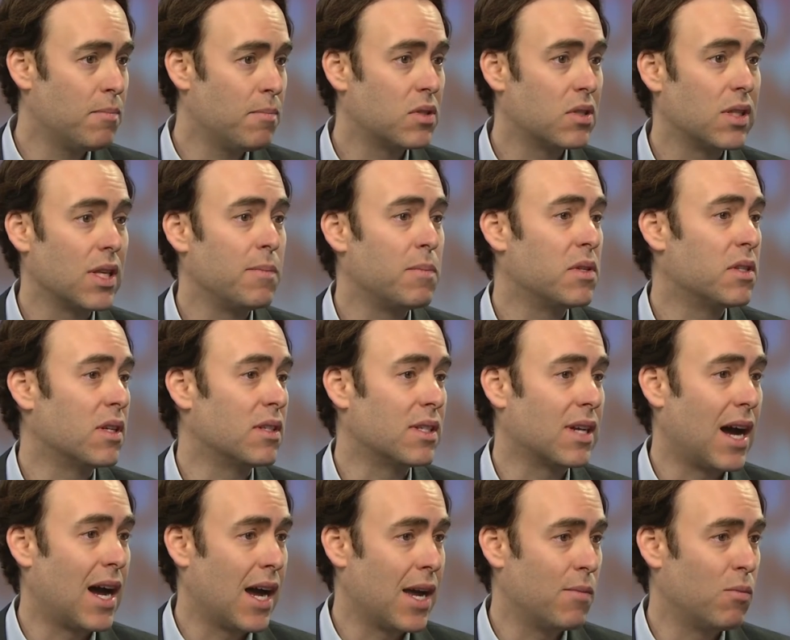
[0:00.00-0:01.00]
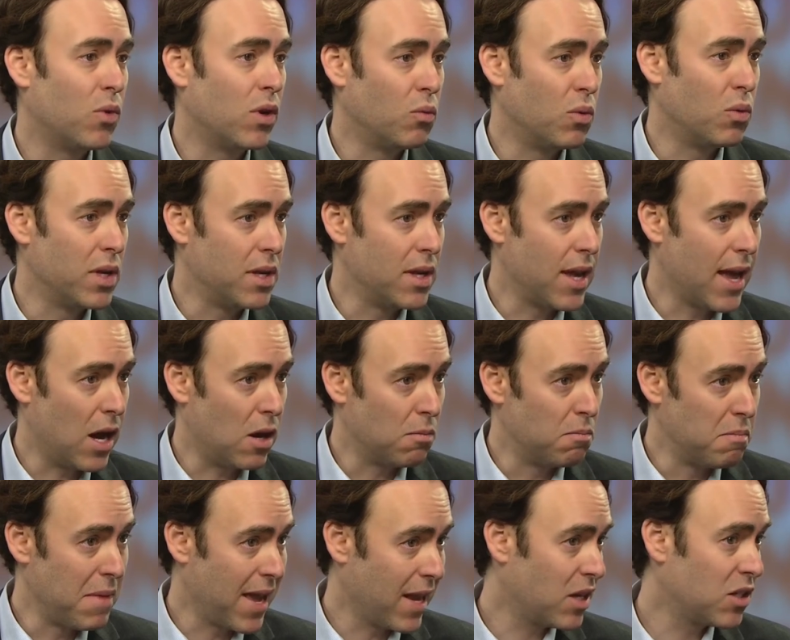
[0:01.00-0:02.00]
Sleep is a time when we help
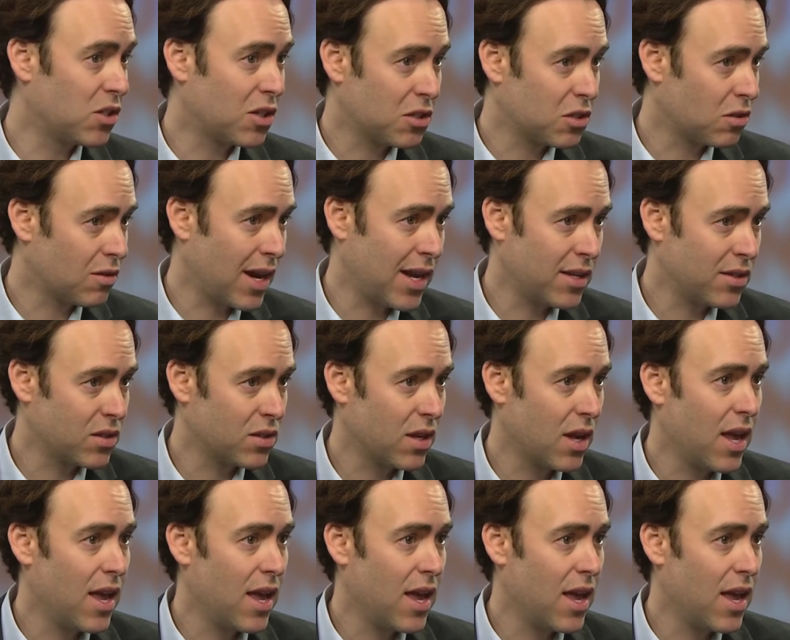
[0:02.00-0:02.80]
manage our stress.